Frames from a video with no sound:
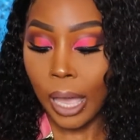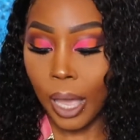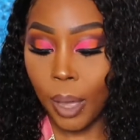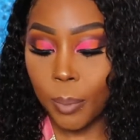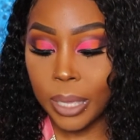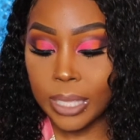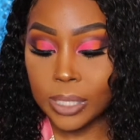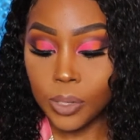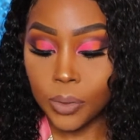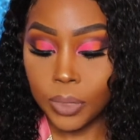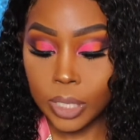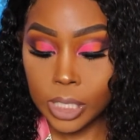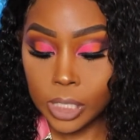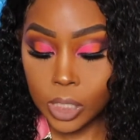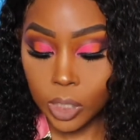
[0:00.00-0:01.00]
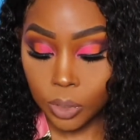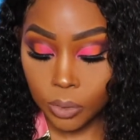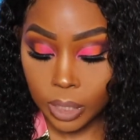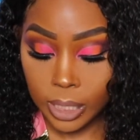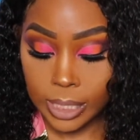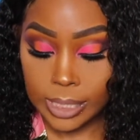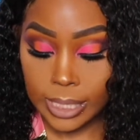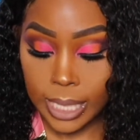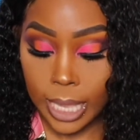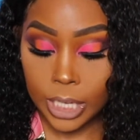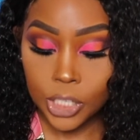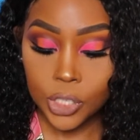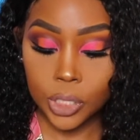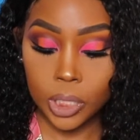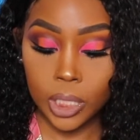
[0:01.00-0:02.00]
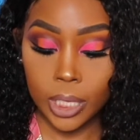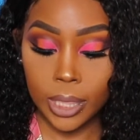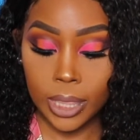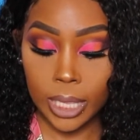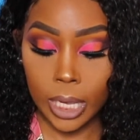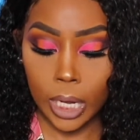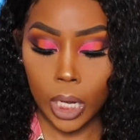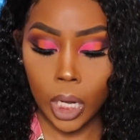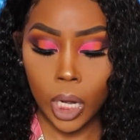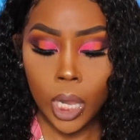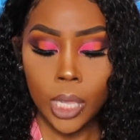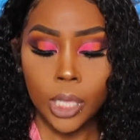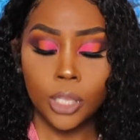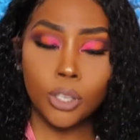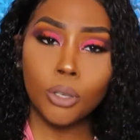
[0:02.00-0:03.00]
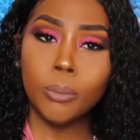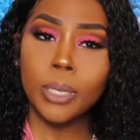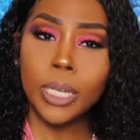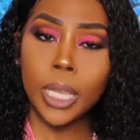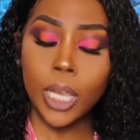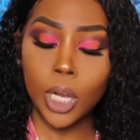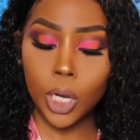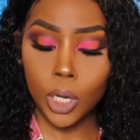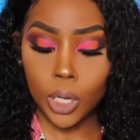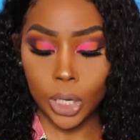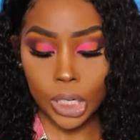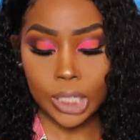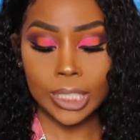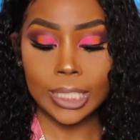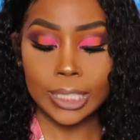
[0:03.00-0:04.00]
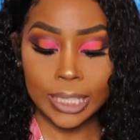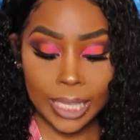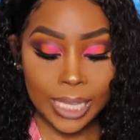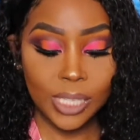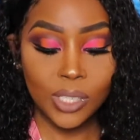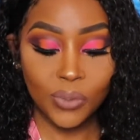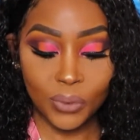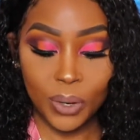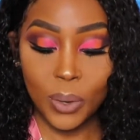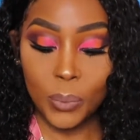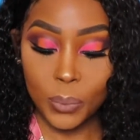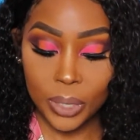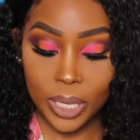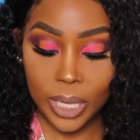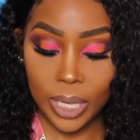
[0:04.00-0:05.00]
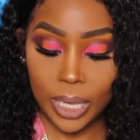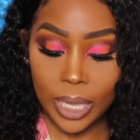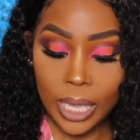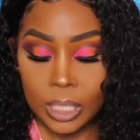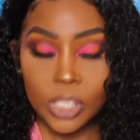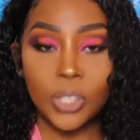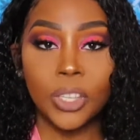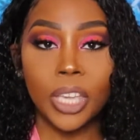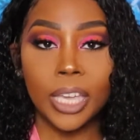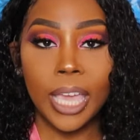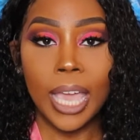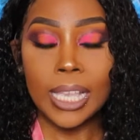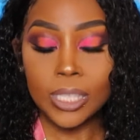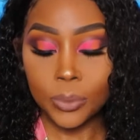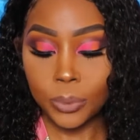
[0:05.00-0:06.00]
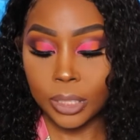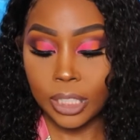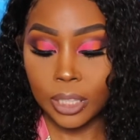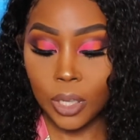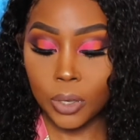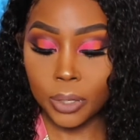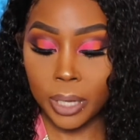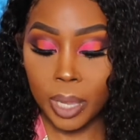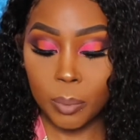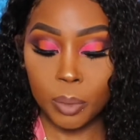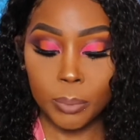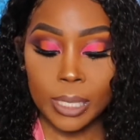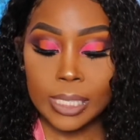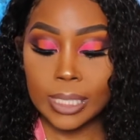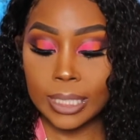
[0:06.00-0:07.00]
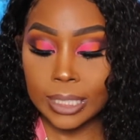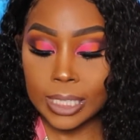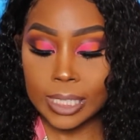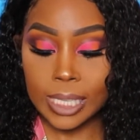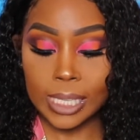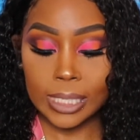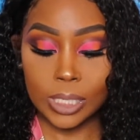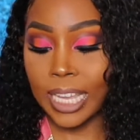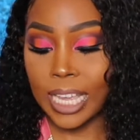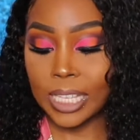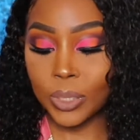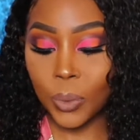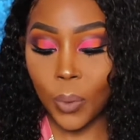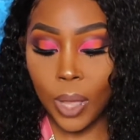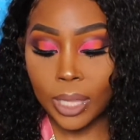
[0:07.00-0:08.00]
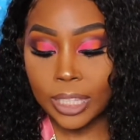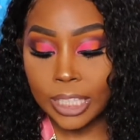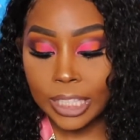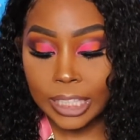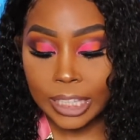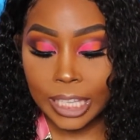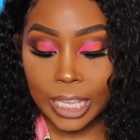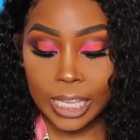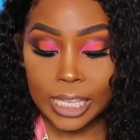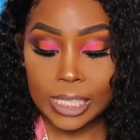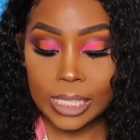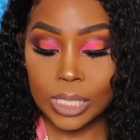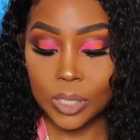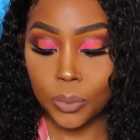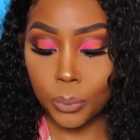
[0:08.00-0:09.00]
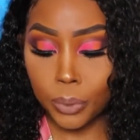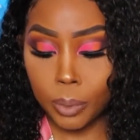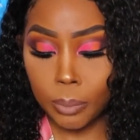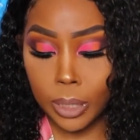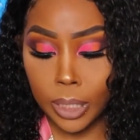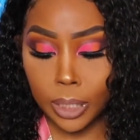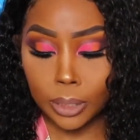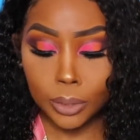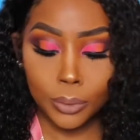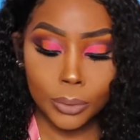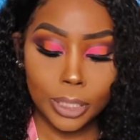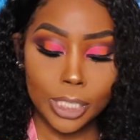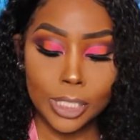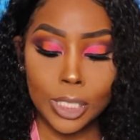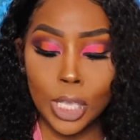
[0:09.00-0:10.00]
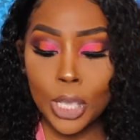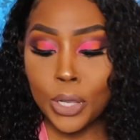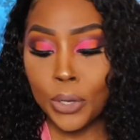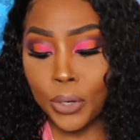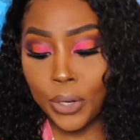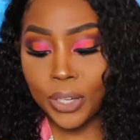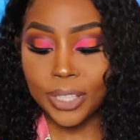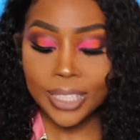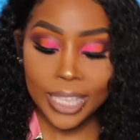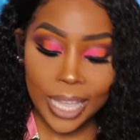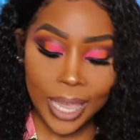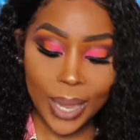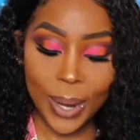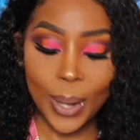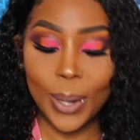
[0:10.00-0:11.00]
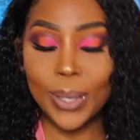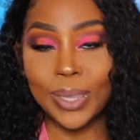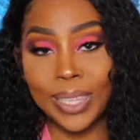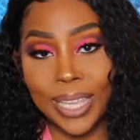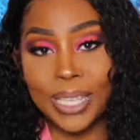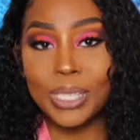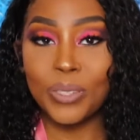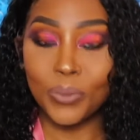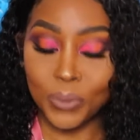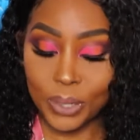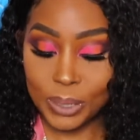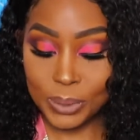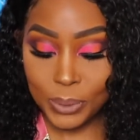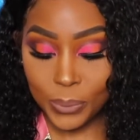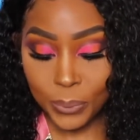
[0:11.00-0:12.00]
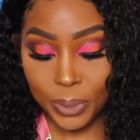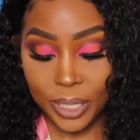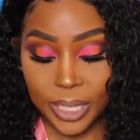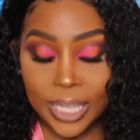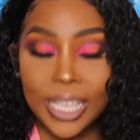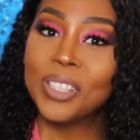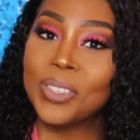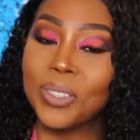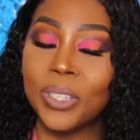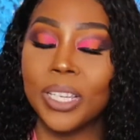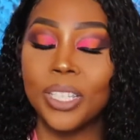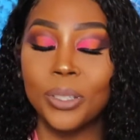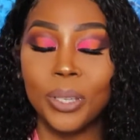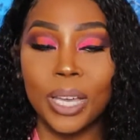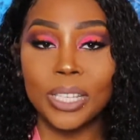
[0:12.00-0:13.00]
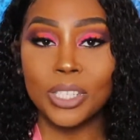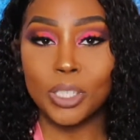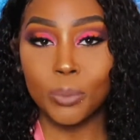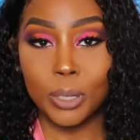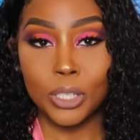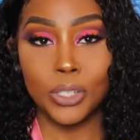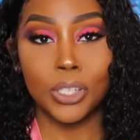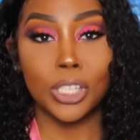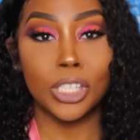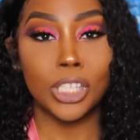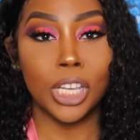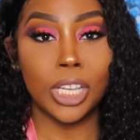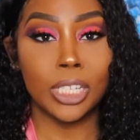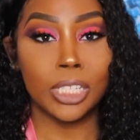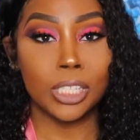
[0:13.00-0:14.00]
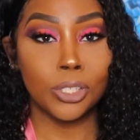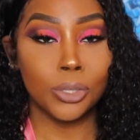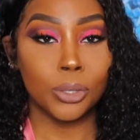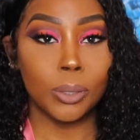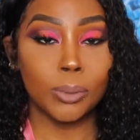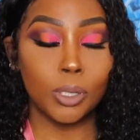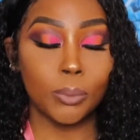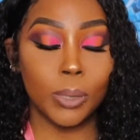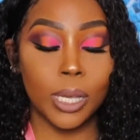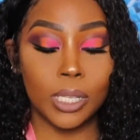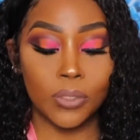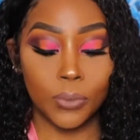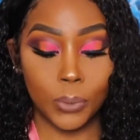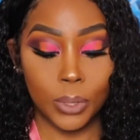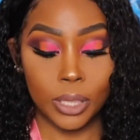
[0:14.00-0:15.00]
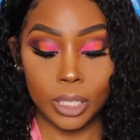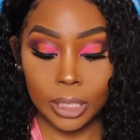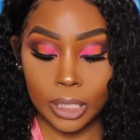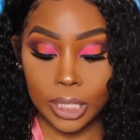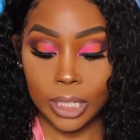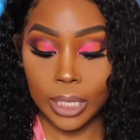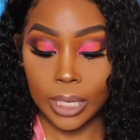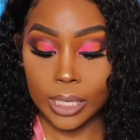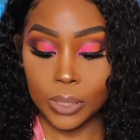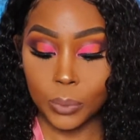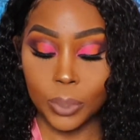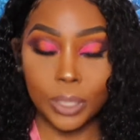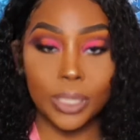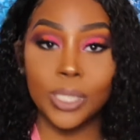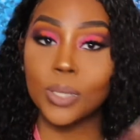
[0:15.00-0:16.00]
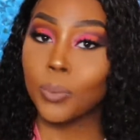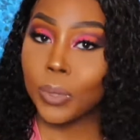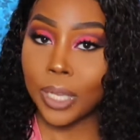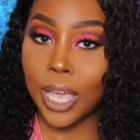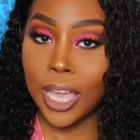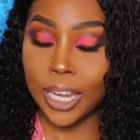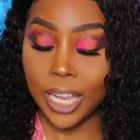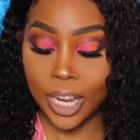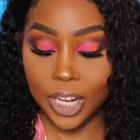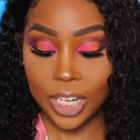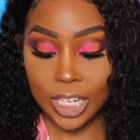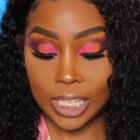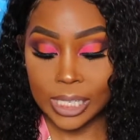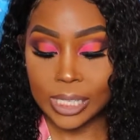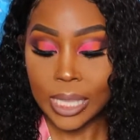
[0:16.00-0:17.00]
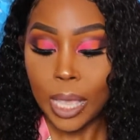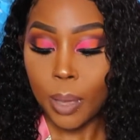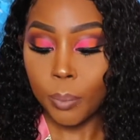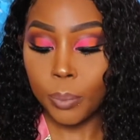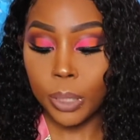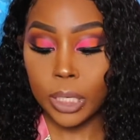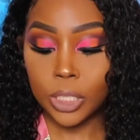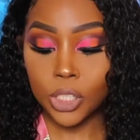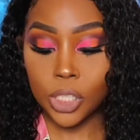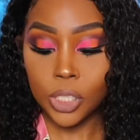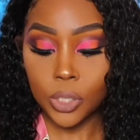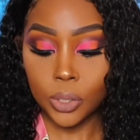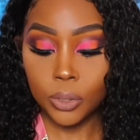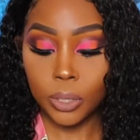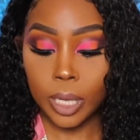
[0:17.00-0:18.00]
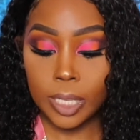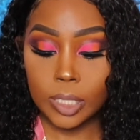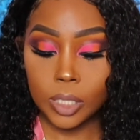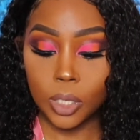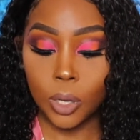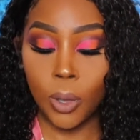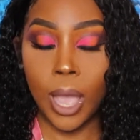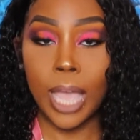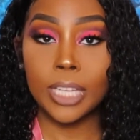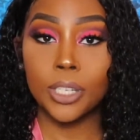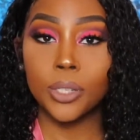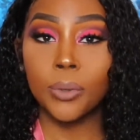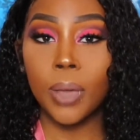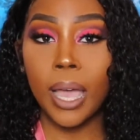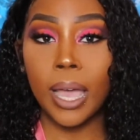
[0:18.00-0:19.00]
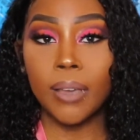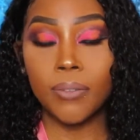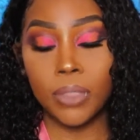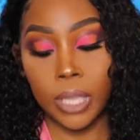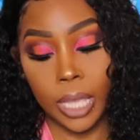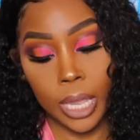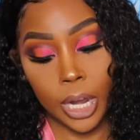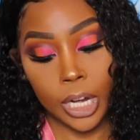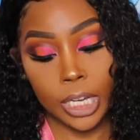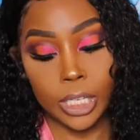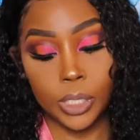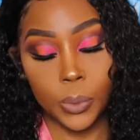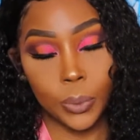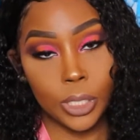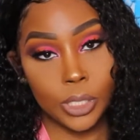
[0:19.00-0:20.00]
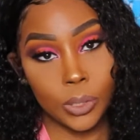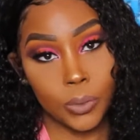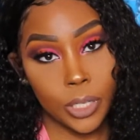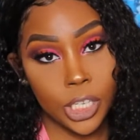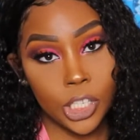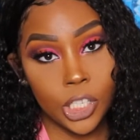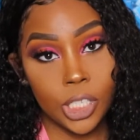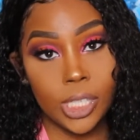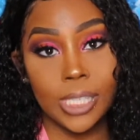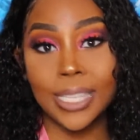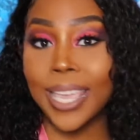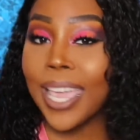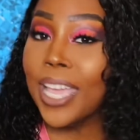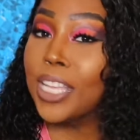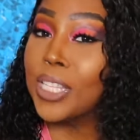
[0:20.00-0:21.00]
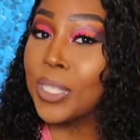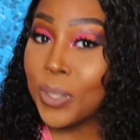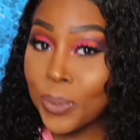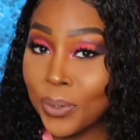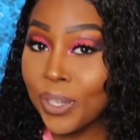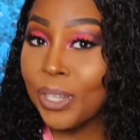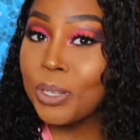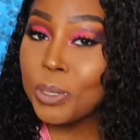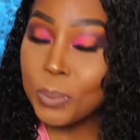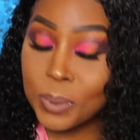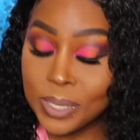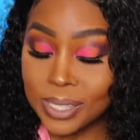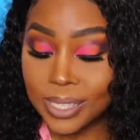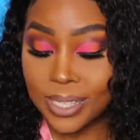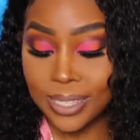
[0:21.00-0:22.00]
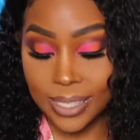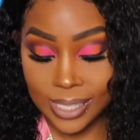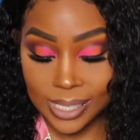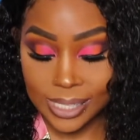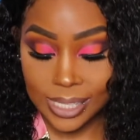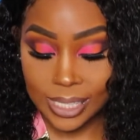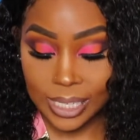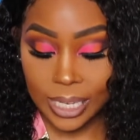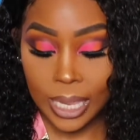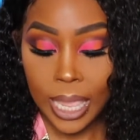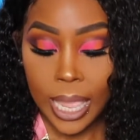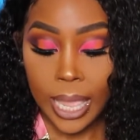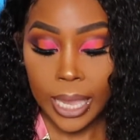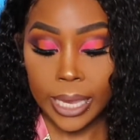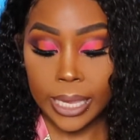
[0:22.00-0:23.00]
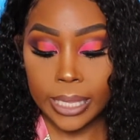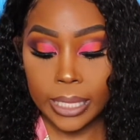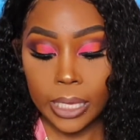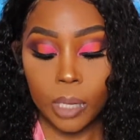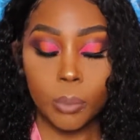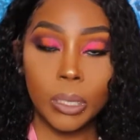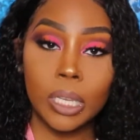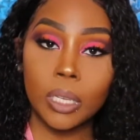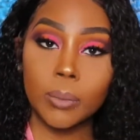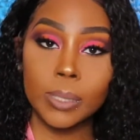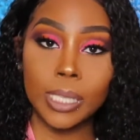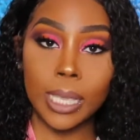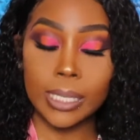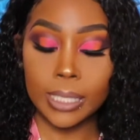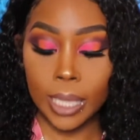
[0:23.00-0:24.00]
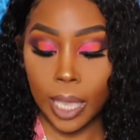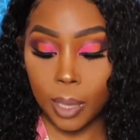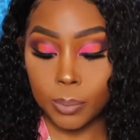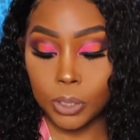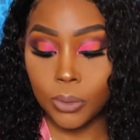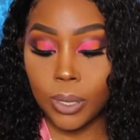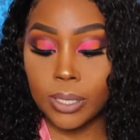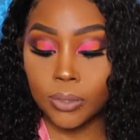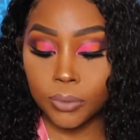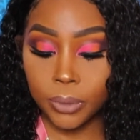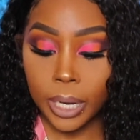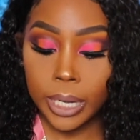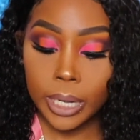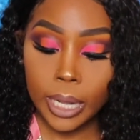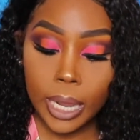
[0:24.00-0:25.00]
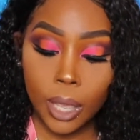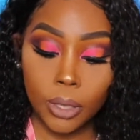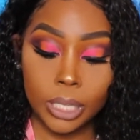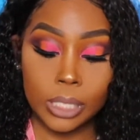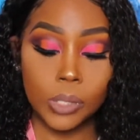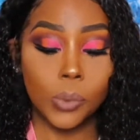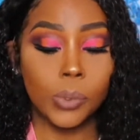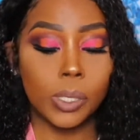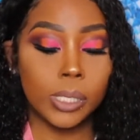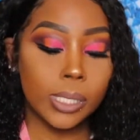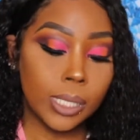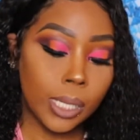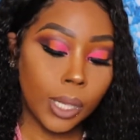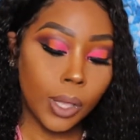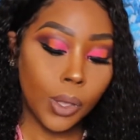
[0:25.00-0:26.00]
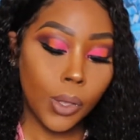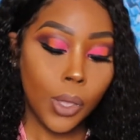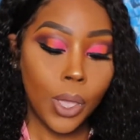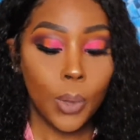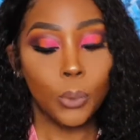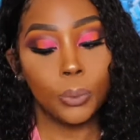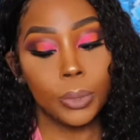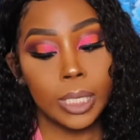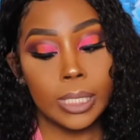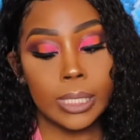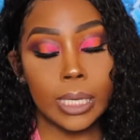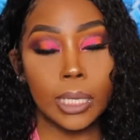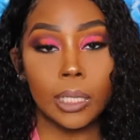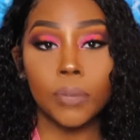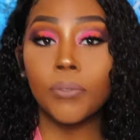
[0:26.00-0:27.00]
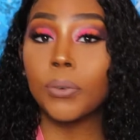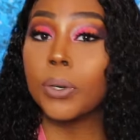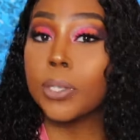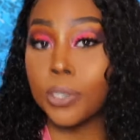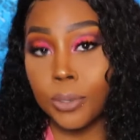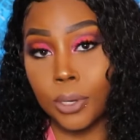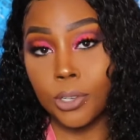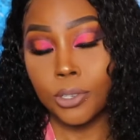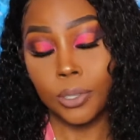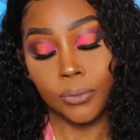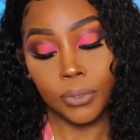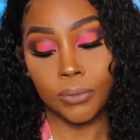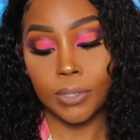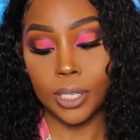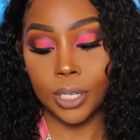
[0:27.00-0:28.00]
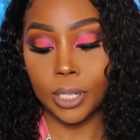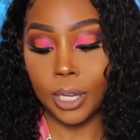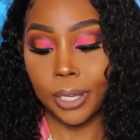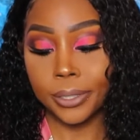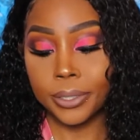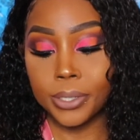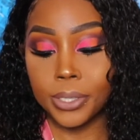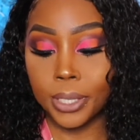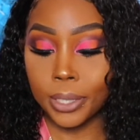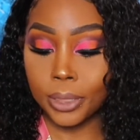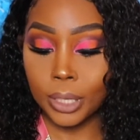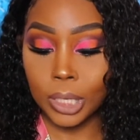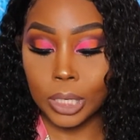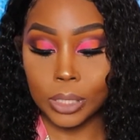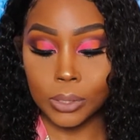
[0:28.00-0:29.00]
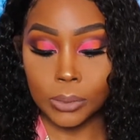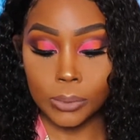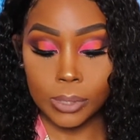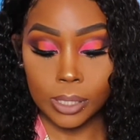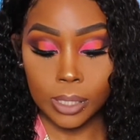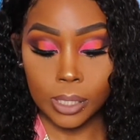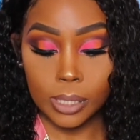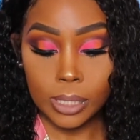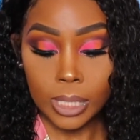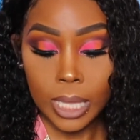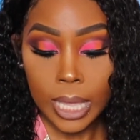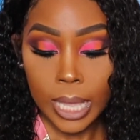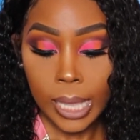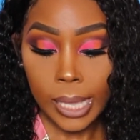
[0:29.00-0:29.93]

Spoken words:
And so this unit is actually their human hair curly lace front wig. So yeah, it has a really long name, but basically it says it has quality lace. It's a Remy glueless curly hair lace frontal wig. So yeah, you guys just make sure to check the description box for the link, as well as what kind of hair it is. But just so you guys know, I do have the hair in 22 inches and 200% density, and then a medium size cap. So as of right now, it's on sale, retailing for $215.32.